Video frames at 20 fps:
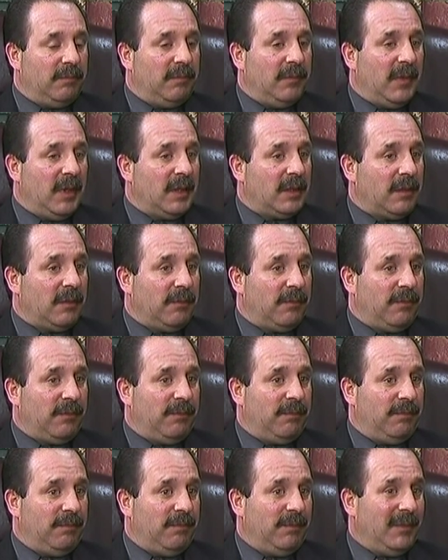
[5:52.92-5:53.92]
It's a
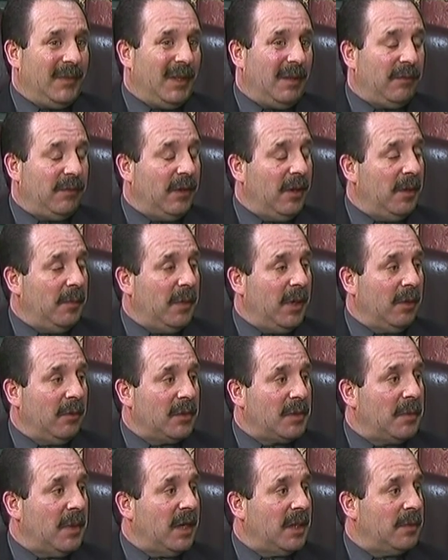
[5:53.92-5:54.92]
very big
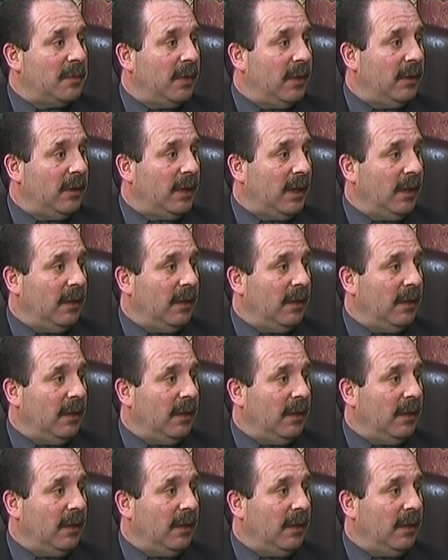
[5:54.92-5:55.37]
responsibility.